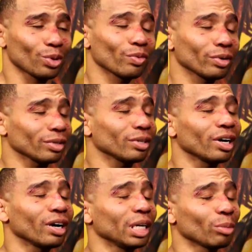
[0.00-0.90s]
over. Oh,
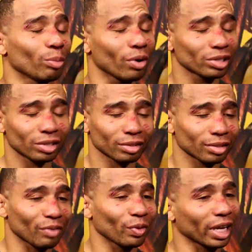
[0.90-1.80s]
I need my balls.
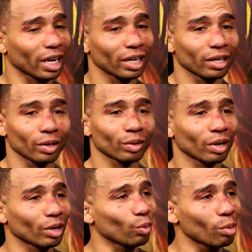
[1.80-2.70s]
I feel like I need
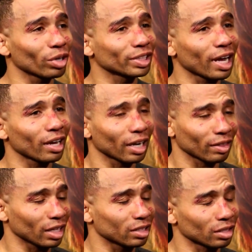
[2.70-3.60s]
one more child. And I
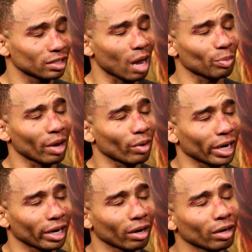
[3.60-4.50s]
think he's gonna stop that right
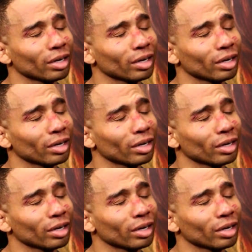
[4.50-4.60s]
now.